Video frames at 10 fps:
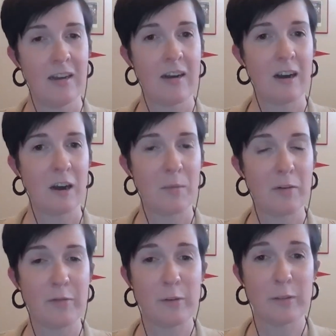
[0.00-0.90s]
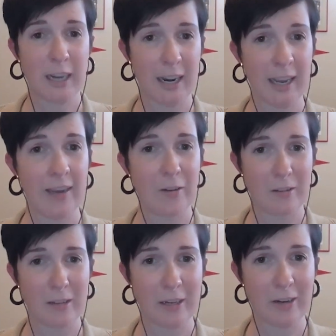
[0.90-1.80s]
a full decade
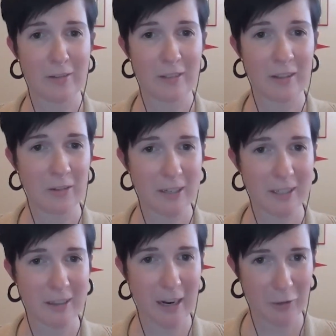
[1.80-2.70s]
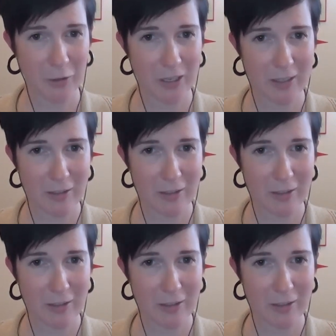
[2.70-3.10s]
earlier than the rest of the country.